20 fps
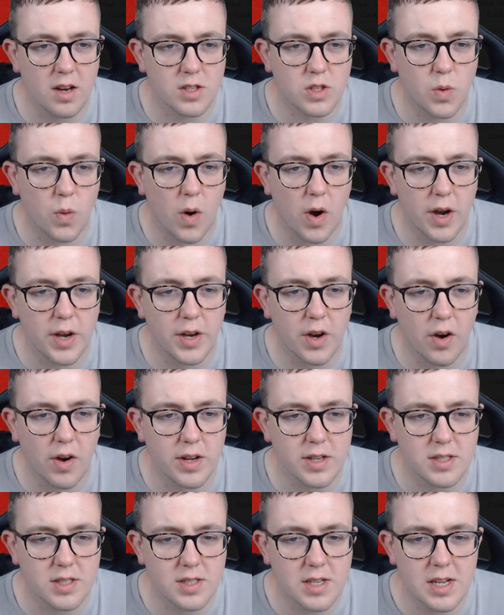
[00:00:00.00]
quite
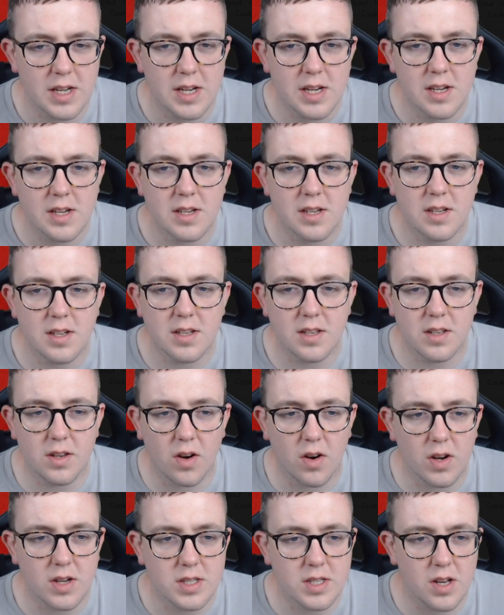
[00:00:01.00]
nice.
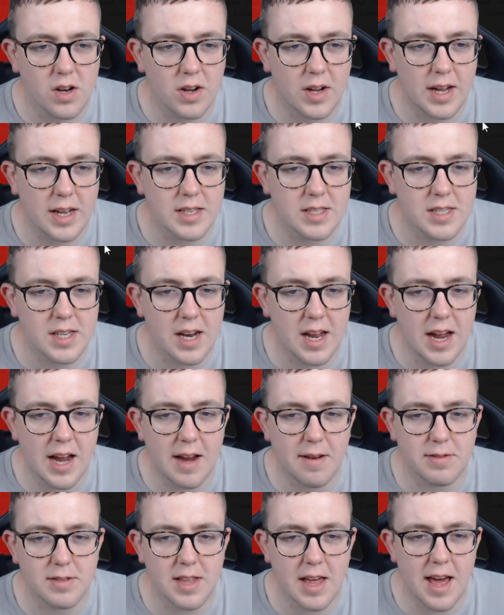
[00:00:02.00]
Nice looking
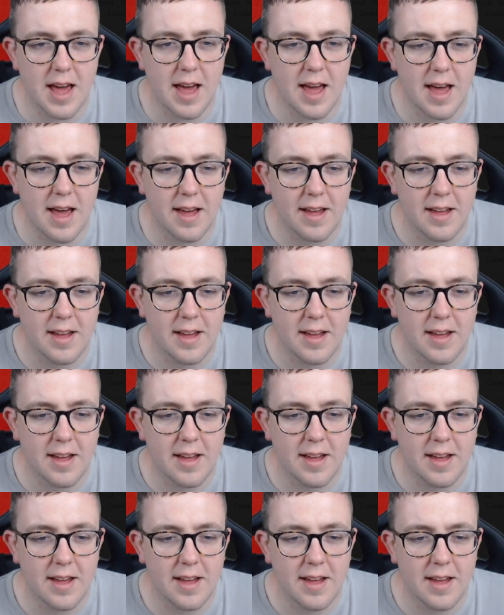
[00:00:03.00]
sleeves there.